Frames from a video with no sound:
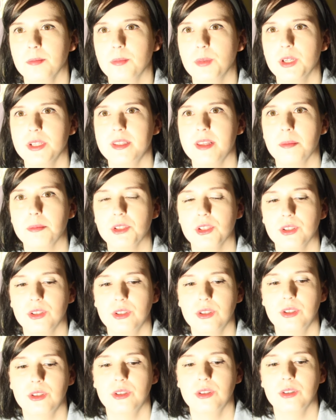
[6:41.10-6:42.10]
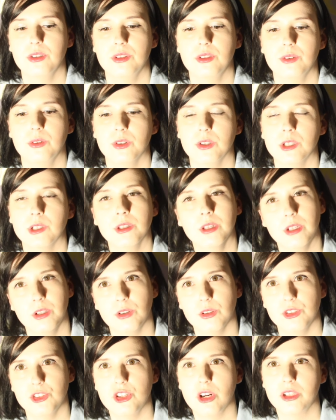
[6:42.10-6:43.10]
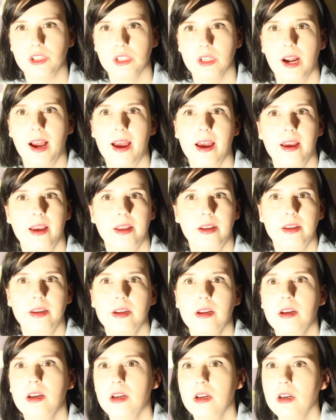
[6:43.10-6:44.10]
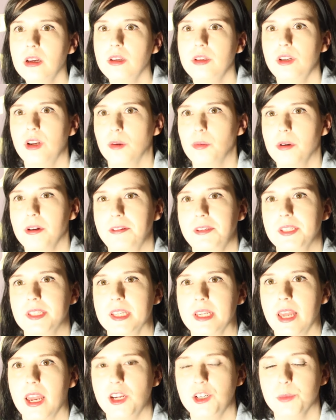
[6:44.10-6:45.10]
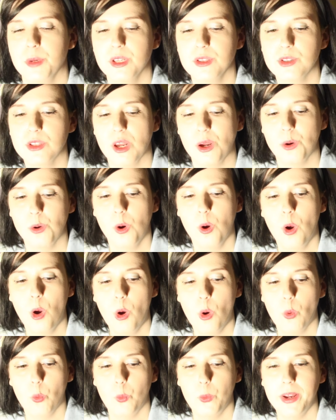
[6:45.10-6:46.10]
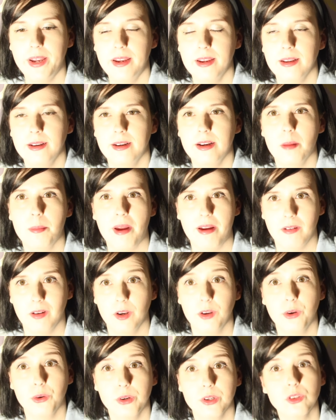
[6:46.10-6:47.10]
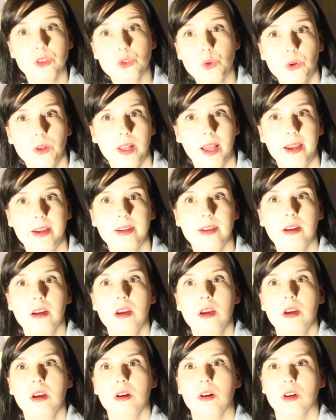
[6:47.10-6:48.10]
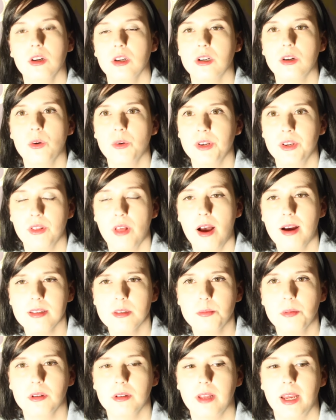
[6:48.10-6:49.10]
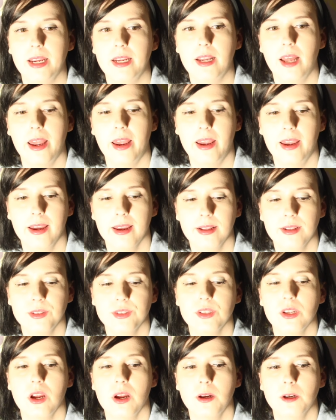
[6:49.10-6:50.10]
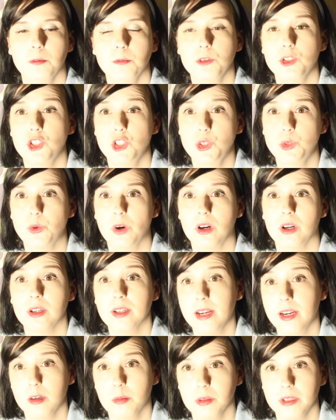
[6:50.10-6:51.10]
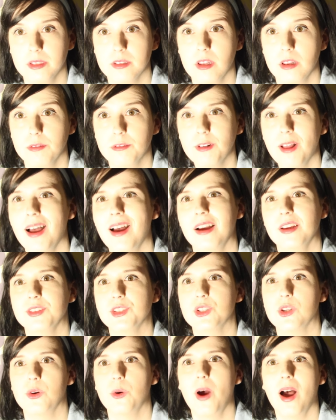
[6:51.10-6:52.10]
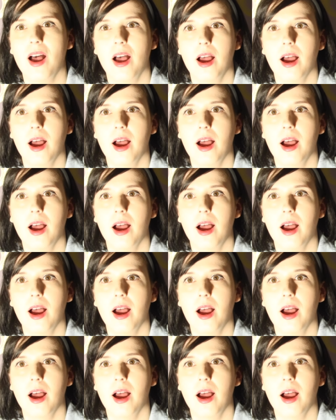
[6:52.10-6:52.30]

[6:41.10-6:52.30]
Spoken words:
preceptor or clinical instructor had, you know, previous engagement. So we ended up having to go into school late, or go into the hospital late, and do our care plans on the fly. So